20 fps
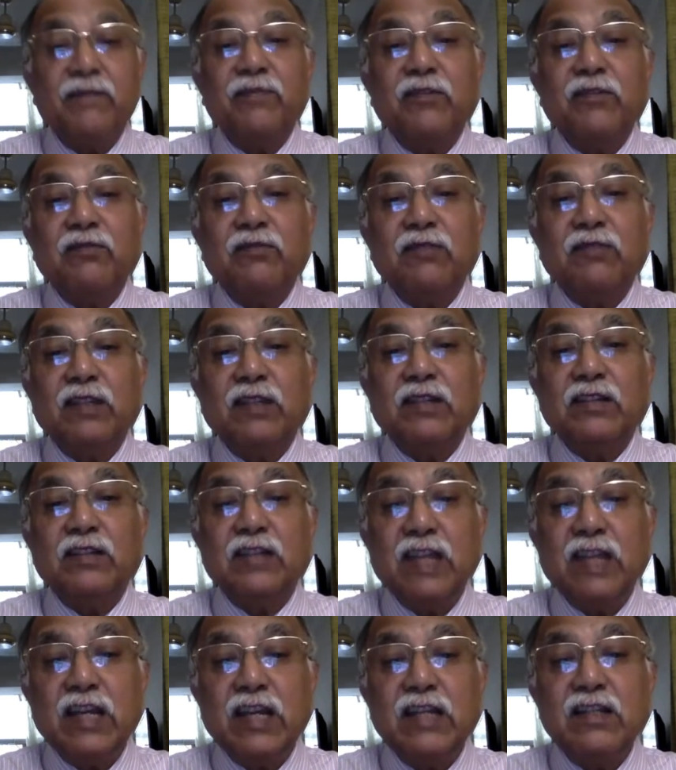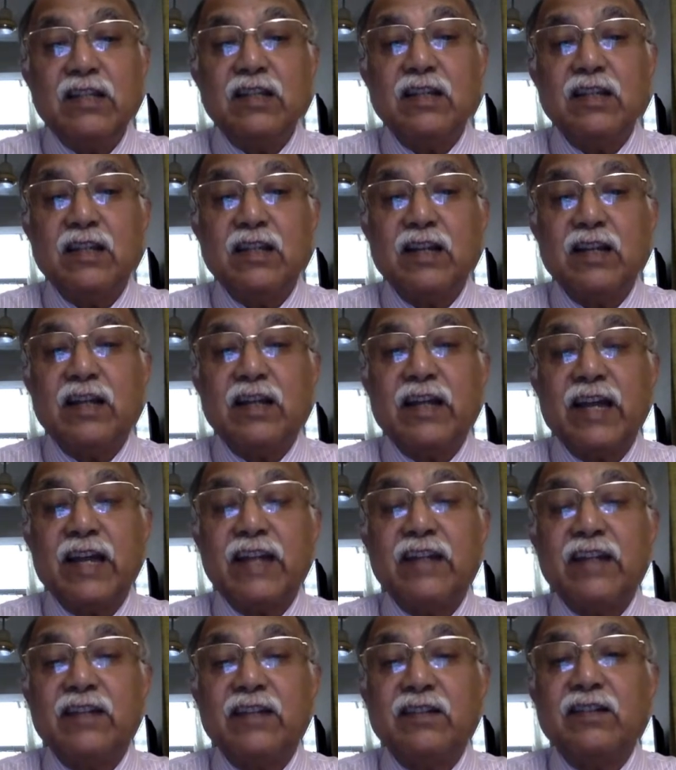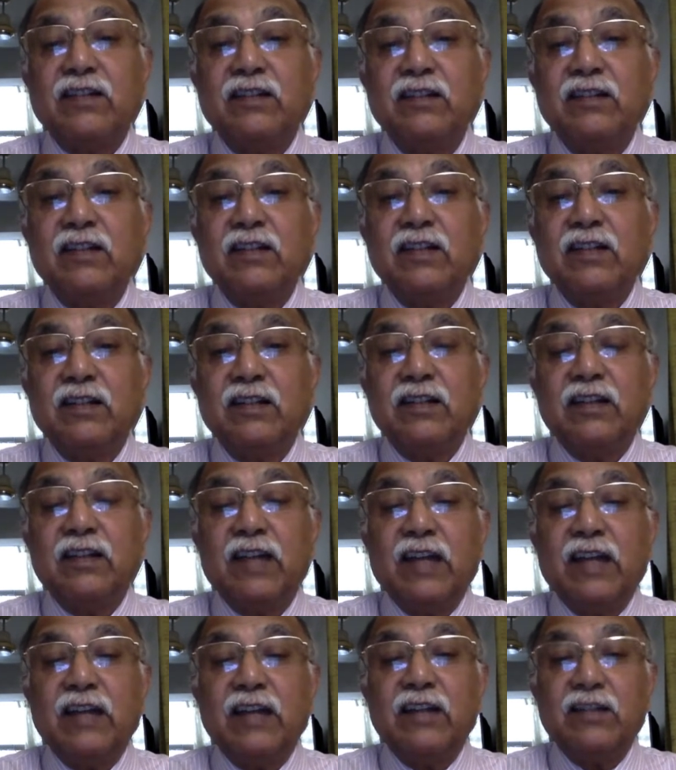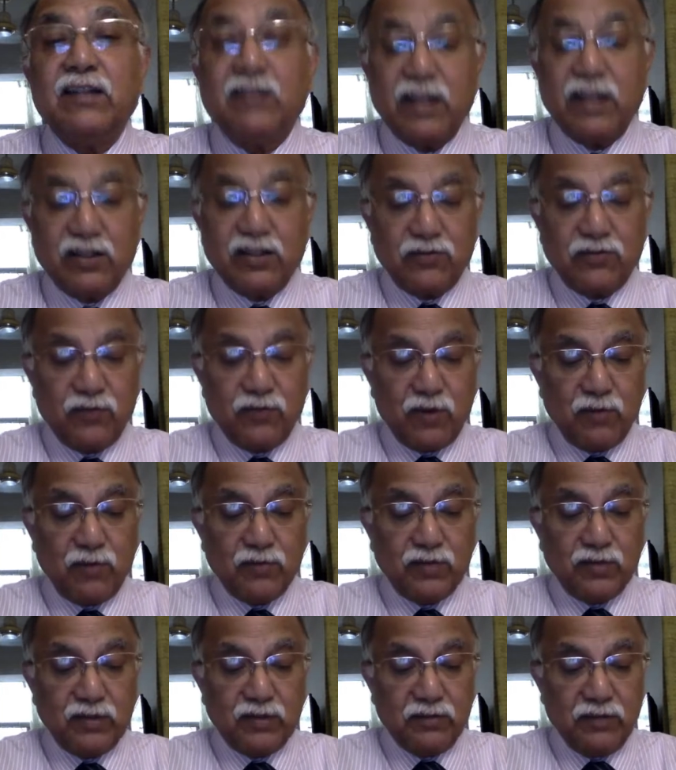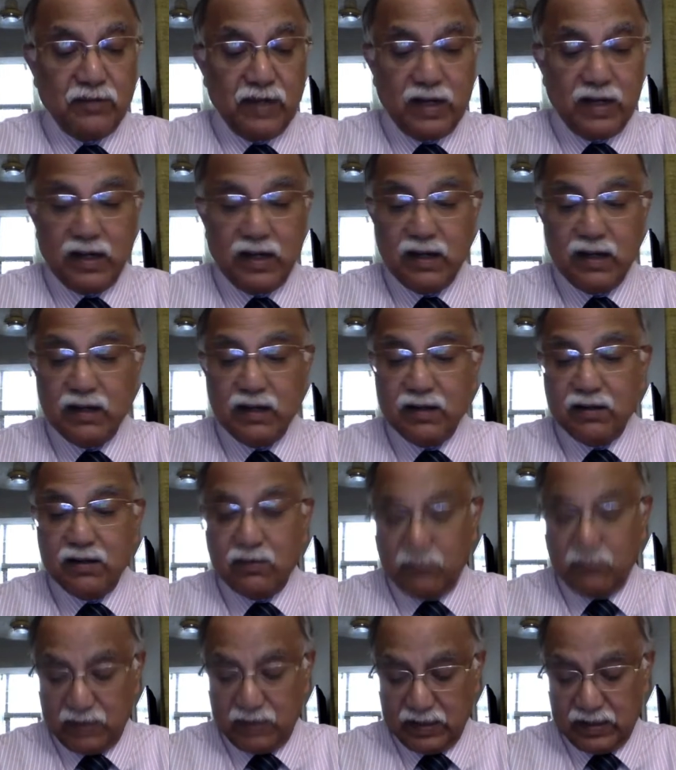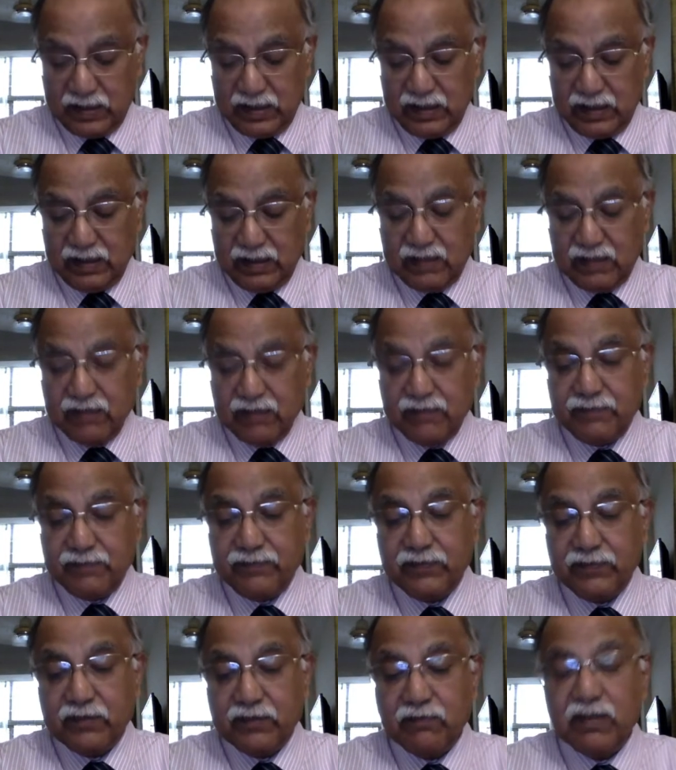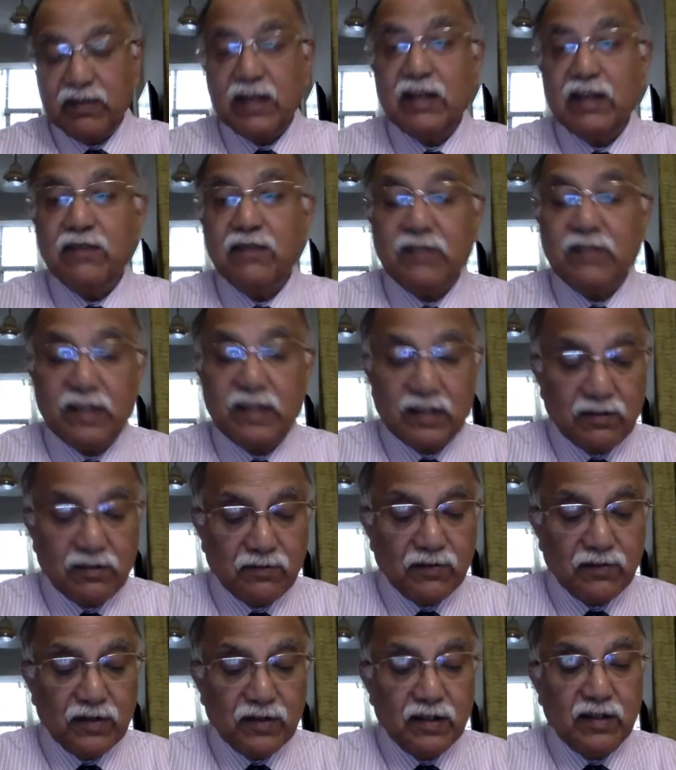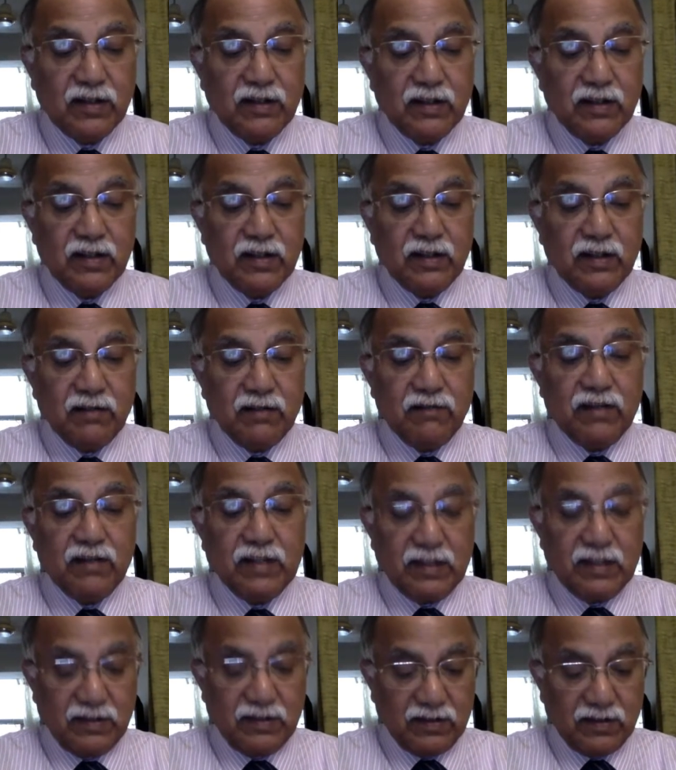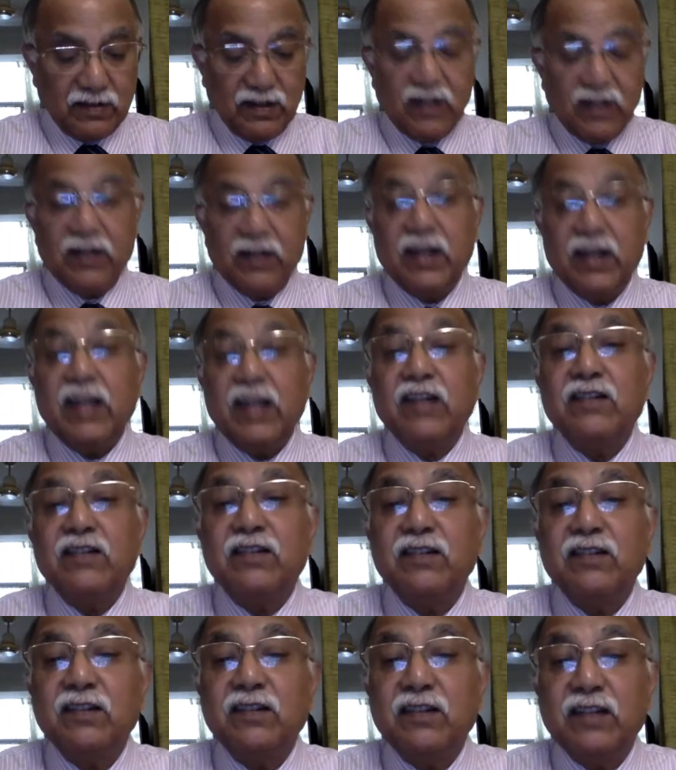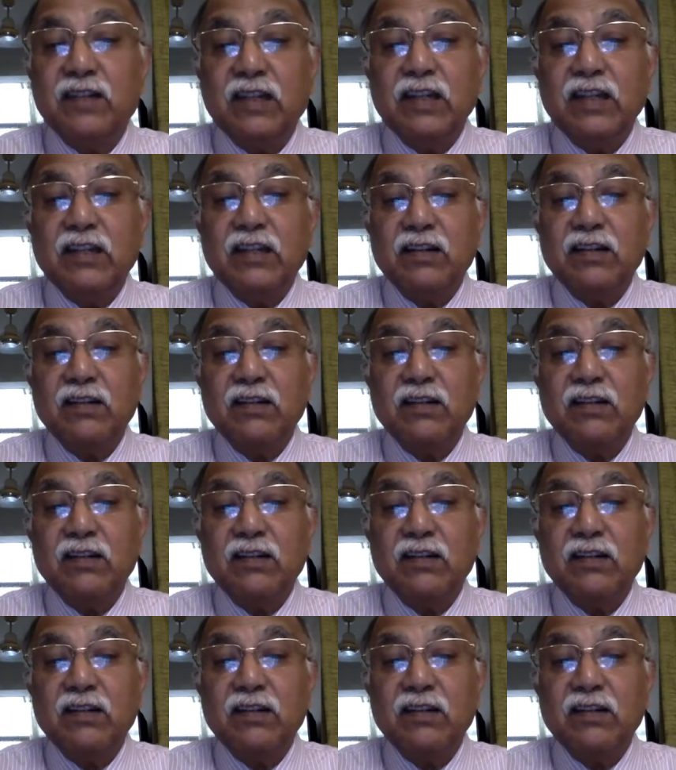We change in our character and it transforms the way we think. We are living in a world where there's great need